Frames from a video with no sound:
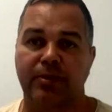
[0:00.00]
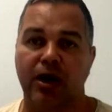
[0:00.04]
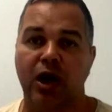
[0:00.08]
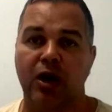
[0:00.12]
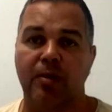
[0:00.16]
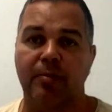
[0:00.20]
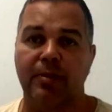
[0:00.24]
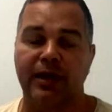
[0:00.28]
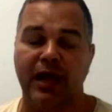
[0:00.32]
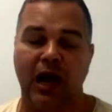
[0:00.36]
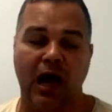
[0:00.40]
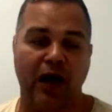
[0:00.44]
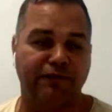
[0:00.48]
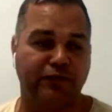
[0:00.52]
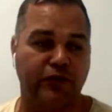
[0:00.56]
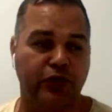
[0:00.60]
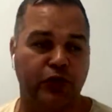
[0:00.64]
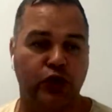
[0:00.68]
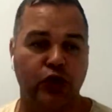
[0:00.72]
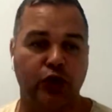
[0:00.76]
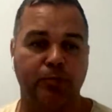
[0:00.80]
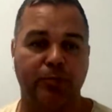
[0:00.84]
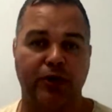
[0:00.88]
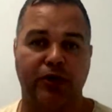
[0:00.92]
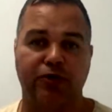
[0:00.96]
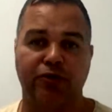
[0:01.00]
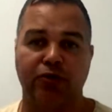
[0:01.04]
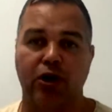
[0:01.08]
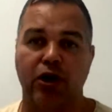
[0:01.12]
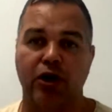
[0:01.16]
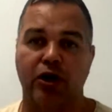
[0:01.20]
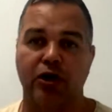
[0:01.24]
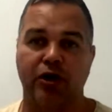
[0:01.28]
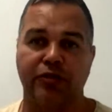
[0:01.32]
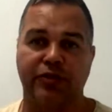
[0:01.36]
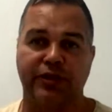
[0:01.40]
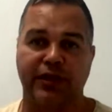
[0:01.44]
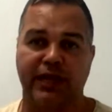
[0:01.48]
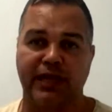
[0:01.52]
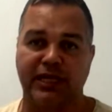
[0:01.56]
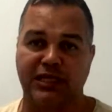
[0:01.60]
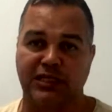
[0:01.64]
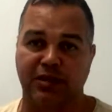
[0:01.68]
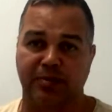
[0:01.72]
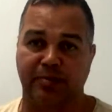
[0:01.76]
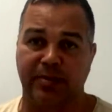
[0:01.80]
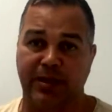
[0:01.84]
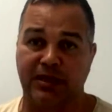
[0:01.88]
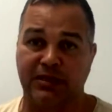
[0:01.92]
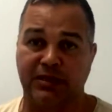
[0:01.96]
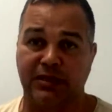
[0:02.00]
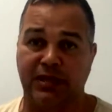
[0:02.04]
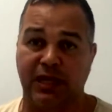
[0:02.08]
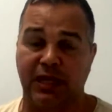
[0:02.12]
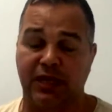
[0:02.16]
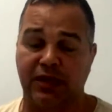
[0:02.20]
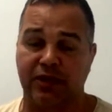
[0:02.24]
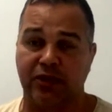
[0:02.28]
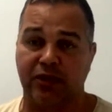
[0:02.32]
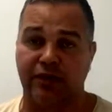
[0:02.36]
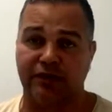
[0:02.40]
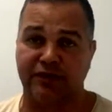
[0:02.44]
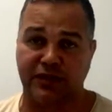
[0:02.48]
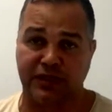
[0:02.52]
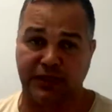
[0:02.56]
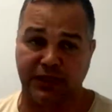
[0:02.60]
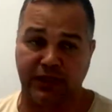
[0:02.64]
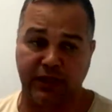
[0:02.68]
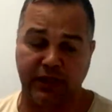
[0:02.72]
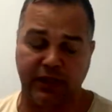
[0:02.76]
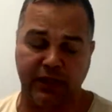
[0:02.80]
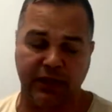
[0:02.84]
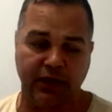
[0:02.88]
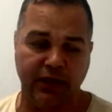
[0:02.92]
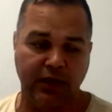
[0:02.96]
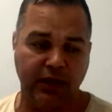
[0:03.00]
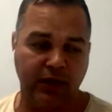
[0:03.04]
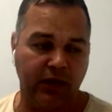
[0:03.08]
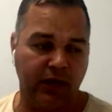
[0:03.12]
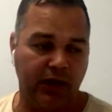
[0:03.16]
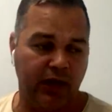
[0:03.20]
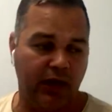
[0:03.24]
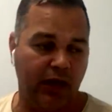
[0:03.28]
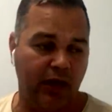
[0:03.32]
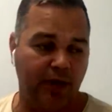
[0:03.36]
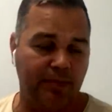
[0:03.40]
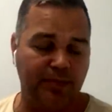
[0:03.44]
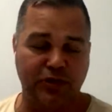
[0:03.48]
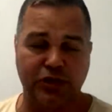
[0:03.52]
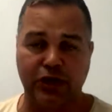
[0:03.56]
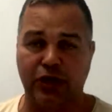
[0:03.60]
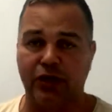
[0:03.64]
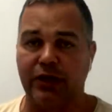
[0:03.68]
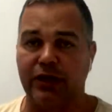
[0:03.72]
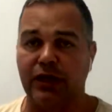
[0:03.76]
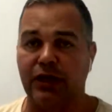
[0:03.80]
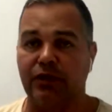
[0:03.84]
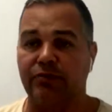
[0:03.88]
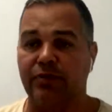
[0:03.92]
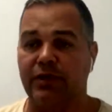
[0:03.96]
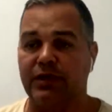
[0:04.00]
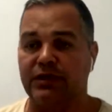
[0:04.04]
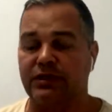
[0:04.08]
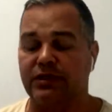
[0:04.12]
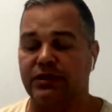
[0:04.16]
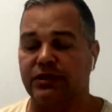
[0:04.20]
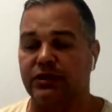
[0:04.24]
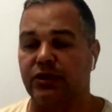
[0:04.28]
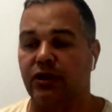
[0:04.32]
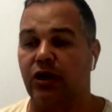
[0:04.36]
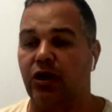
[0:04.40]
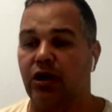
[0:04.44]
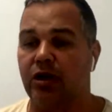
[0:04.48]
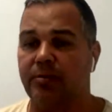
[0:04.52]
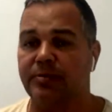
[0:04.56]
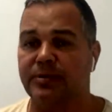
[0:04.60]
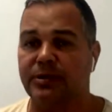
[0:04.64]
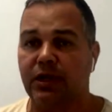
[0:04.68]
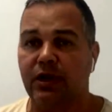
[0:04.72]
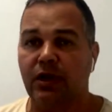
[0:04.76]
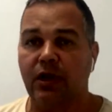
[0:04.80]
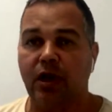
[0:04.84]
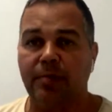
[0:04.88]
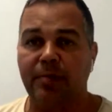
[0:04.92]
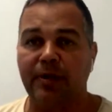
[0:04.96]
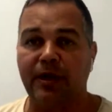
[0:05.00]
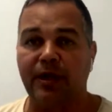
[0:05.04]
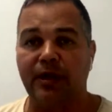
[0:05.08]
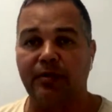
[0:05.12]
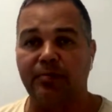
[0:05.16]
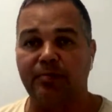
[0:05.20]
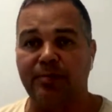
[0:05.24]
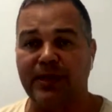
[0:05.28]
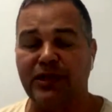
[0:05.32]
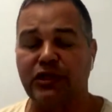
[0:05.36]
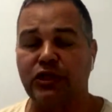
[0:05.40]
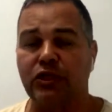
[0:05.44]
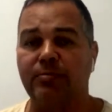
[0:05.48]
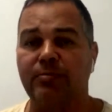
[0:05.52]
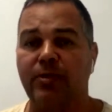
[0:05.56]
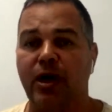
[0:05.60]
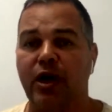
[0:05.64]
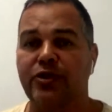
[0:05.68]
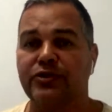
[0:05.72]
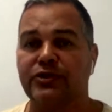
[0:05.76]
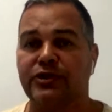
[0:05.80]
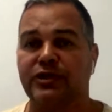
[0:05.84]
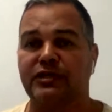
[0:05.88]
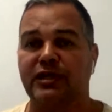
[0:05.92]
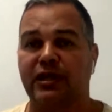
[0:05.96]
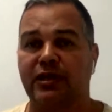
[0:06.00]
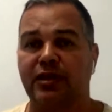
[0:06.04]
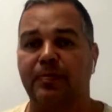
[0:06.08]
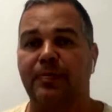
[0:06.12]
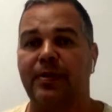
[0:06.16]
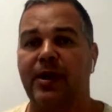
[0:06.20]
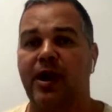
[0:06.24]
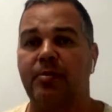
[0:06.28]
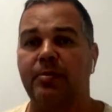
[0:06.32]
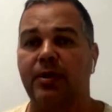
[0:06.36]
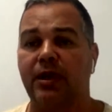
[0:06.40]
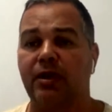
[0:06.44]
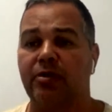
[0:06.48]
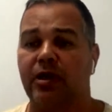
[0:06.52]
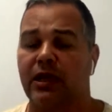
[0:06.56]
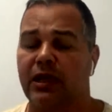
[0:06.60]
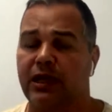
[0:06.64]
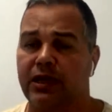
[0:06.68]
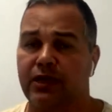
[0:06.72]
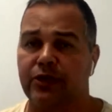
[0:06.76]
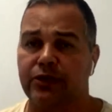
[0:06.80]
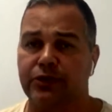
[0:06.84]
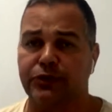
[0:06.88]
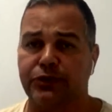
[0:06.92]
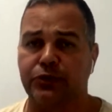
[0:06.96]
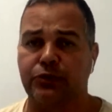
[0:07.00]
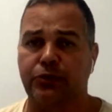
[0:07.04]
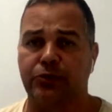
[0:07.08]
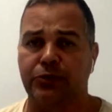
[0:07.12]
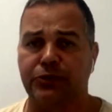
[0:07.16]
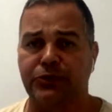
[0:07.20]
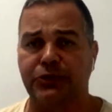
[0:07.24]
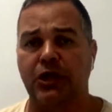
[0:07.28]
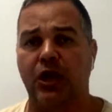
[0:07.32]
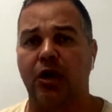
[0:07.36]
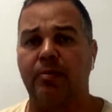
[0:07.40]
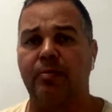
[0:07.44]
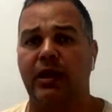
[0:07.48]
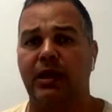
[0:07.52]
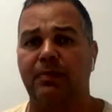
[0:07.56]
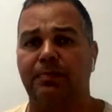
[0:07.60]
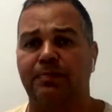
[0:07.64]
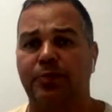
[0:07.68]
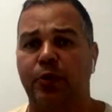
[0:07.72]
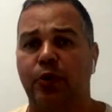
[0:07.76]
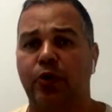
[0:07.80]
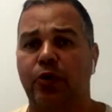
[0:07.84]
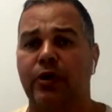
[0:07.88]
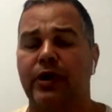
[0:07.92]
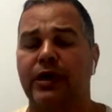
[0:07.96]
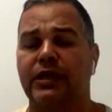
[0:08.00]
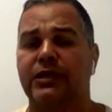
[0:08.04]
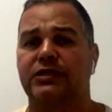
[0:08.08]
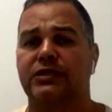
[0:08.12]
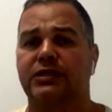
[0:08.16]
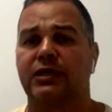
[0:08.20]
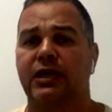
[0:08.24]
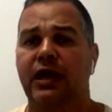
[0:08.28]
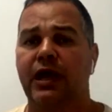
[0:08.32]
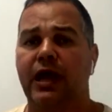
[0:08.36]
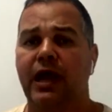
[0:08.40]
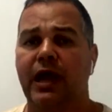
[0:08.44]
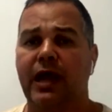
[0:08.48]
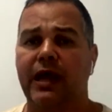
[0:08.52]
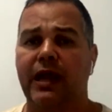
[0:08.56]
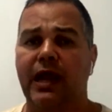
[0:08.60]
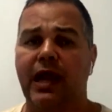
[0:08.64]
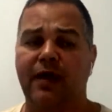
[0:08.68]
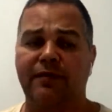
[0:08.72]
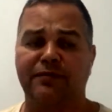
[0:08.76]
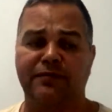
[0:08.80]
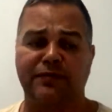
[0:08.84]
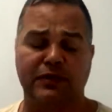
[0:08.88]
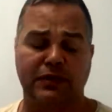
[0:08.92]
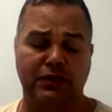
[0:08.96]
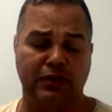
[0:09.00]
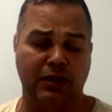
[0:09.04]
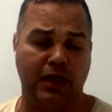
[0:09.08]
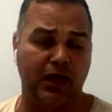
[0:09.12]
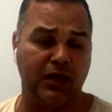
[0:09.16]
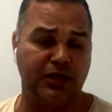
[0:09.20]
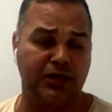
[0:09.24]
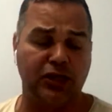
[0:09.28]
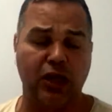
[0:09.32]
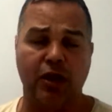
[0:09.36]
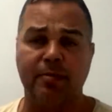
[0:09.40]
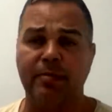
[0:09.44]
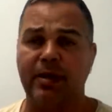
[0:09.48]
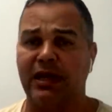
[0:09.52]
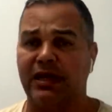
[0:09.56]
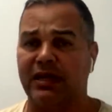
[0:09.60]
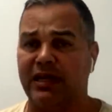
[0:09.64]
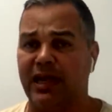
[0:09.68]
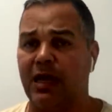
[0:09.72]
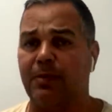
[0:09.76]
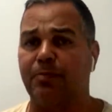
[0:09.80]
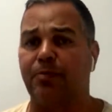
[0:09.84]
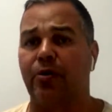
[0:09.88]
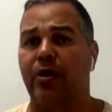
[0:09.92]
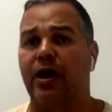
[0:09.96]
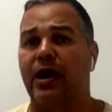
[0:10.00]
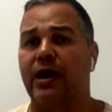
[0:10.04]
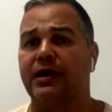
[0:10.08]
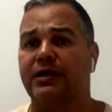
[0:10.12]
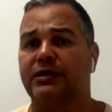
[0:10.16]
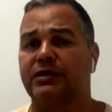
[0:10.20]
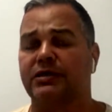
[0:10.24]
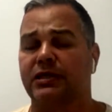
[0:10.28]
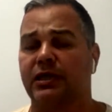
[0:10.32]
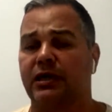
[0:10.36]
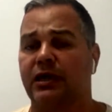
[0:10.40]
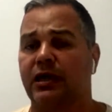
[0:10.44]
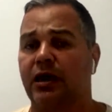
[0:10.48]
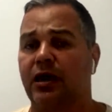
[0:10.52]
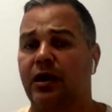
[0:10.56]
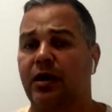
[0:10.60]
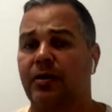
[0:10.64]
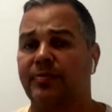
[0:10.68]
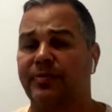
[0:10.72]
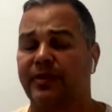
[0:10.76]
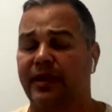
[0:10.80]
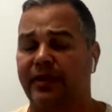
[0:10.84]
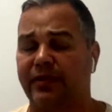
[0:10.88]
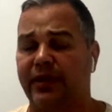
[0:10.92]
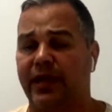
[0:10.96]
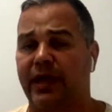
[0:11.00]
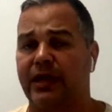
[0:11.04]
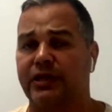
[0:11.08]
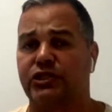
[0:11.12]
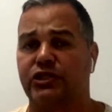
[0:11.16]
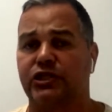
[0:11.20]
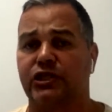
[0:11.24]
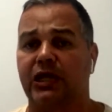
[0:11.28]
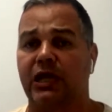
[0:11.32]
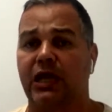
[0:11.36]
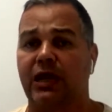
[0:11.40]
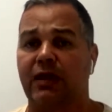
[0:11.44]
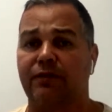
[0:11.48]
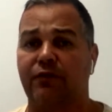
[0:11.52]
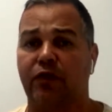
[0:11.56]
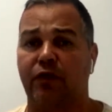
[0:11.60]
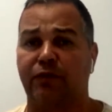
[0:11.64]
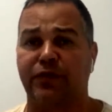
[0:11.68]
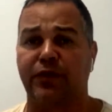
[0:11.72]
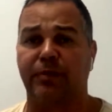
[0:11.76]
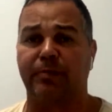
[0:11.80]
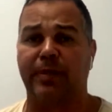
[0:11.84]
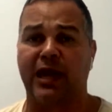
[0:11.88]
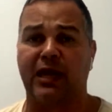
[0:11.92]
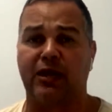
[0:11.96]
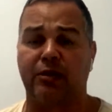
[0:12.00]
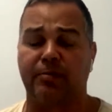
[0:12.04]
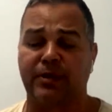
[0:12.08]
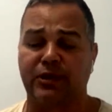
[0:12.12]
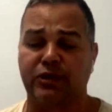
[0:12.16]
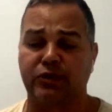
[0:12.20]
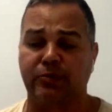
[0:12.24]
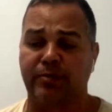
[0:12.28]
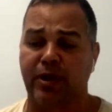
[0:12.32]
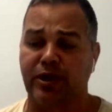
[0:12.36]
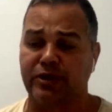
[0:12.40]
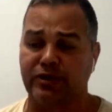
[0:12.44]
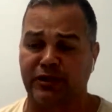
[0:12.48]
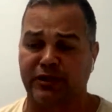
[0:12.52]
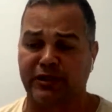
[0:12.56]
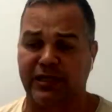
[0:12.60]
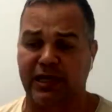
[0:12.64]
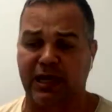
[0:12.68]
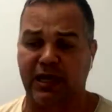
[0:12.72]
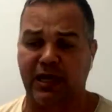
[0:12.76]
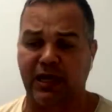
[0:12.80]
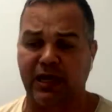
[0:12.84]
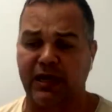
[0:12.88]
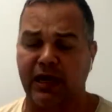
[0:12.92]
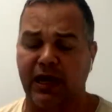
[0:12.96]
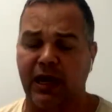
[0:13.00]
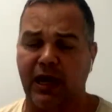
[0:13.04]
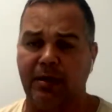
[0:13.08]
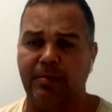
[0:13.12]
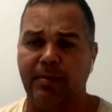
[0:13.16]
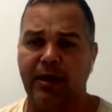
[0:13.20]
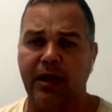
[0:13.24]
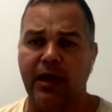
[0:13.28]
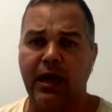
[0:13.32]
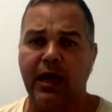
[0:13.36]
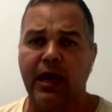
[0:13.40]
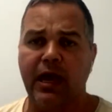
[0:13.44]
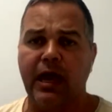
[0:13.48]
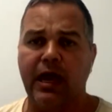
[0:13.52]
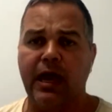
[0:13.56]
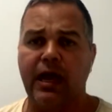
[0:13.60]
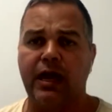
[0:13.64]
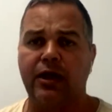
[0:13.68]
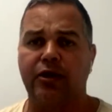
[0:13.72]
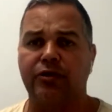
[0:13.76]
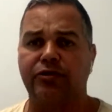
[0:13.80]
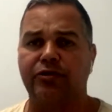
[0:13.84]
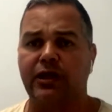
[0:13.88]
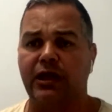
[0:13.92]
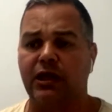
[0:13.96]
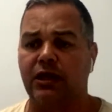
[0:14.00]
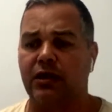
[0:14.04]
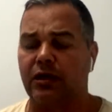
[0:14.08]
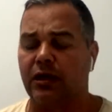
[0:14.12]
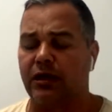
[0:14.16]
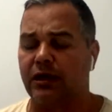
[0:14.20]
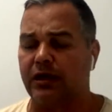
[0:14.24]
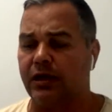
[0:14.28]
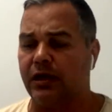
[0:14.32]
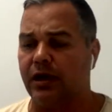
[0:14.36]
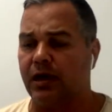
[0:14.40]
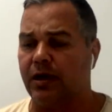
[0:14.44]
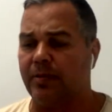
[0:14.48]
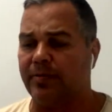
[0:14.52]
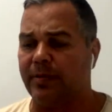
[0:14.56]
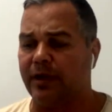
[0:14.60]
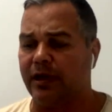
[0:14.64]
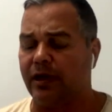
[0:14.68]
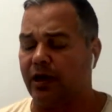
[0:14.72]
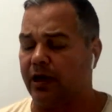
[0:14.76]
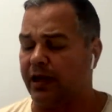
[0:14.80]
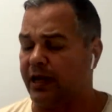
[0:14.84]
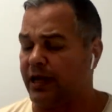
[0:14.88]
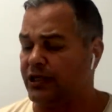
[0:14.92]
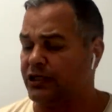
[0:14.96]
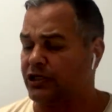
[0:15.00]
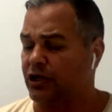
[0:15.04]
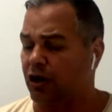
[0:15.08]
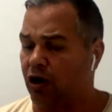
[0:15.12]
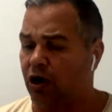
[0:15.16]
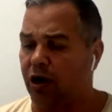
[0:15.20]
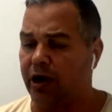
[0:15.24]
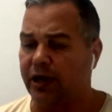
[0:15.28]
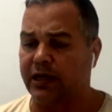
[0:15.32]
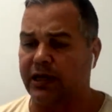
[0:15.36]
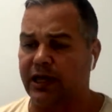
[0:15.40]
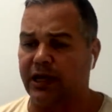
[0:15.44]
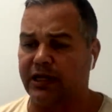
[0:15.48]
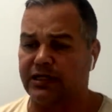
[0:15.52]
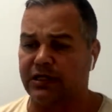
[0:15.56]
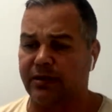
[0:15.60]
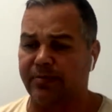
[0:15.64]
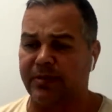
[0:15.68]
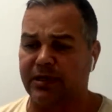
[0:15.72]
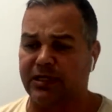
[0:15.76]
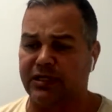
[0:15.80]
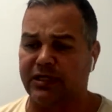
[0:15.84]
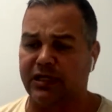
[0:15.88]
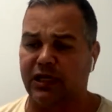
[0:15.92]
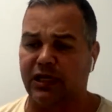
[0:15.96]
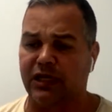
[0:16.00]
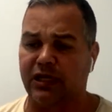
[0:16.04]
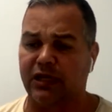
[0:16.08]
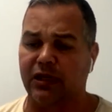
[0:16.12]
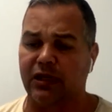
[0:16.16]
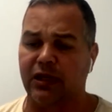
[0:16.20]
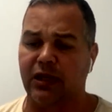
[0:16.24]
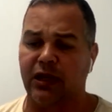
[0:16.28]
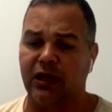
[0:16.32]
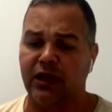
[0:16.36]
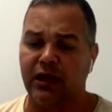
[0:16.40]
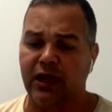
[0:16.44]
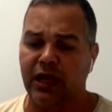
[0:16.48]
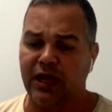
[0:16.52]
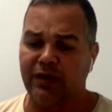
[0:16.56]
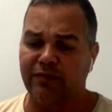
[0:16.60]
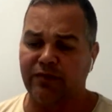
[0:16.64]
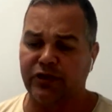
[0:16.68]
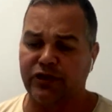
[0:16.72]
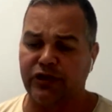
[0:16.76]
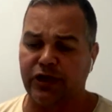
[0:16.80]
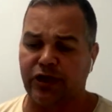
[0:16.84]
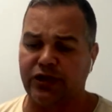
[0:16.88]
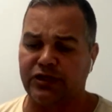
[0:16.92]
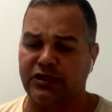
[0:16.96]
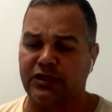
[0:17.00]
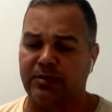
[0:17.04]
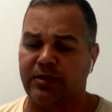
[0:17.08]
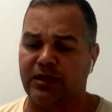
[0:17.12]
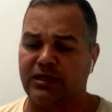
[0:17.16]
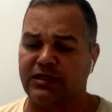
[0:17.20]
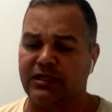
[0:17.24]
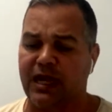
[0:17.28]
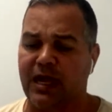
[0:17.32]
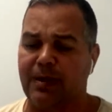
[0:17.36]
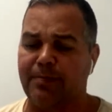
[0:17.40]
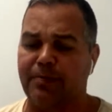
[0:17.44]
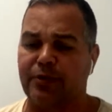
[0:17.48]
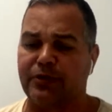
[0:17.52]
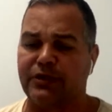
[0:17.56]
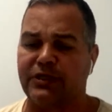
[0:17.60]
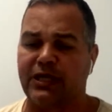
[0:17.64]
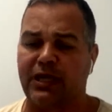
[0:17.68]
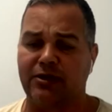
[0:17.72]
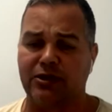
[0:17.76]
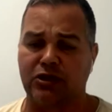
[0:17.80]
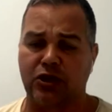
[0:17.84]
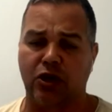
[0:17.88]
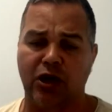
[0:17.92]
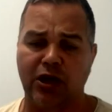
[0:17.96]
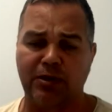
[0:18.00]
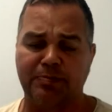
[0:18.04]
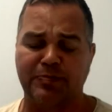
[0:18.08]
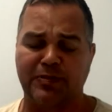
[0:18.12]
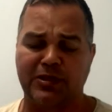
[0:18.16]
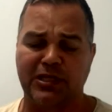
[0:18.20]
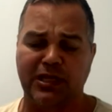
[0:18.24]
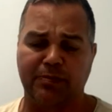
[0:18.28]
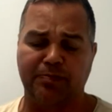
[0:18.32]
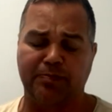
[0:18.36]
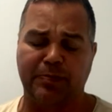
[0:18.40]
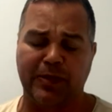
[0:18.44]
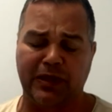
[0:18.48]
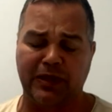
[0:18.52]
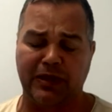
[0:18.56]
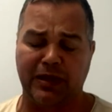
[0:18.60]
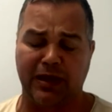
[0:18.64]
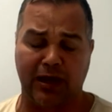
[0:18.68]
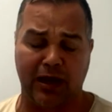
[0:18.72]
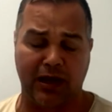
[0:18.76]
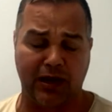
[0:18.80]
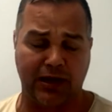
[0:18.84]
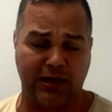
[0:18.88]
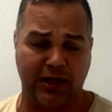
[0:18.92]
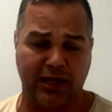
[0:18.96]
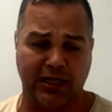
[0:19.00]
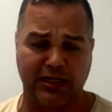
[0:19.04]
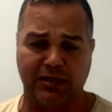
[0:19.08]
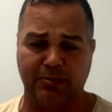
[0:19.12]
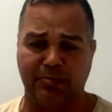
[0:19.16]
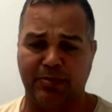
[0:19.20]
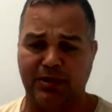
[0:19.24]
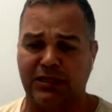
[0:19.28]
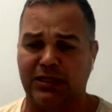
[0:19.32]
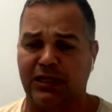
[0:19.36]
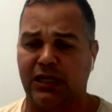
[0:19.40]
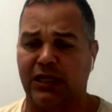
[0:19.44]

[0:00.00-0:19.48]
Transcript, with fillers: at the moment. After Cooper Cronk, I think he's the best kicker that I've seen, uh, certainly in recent times. But Mitchell Moses and the Parramatta Eels score so many points and have uh, so many kick breaks um, that they achieve off the back of Mitchell Moses' kicking game. And I think, um, you know, his high kicks in particular, if I show you some examples here, his high t- uh, kicks in